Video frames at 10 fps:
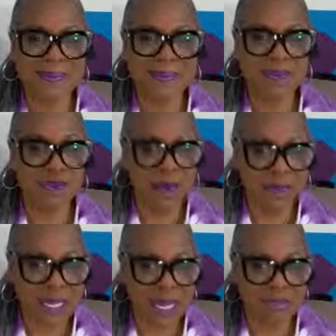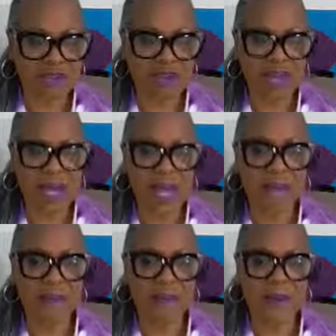Draw down from your
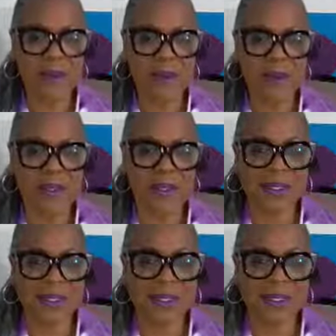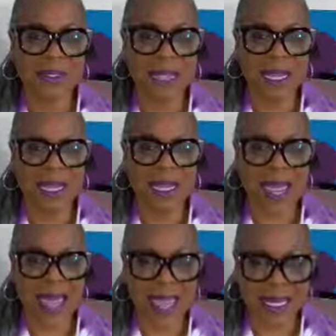higher power and
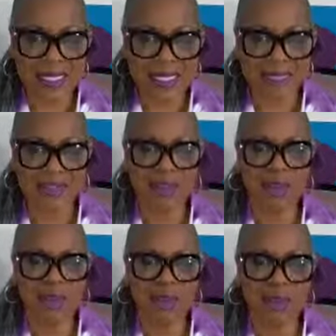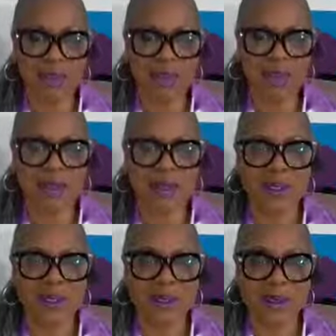ask for what
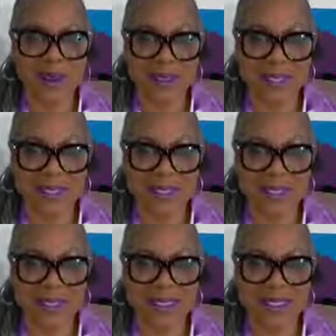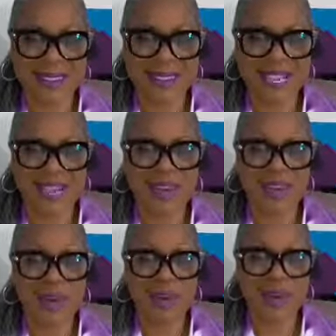you want and
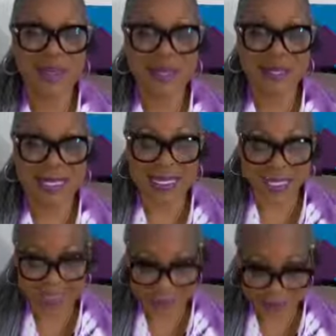for what you need.